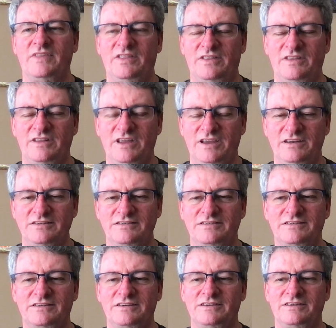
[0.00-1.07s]
then
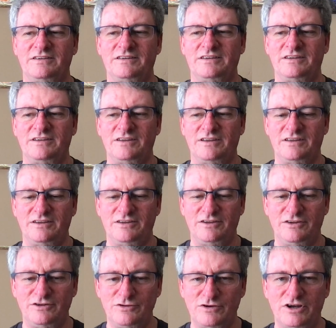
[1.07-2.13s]

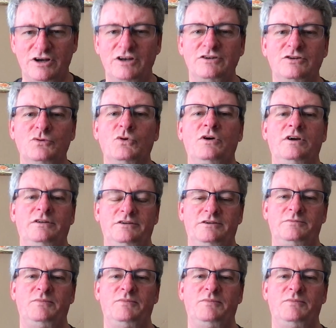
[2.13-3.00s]
you can endure it a little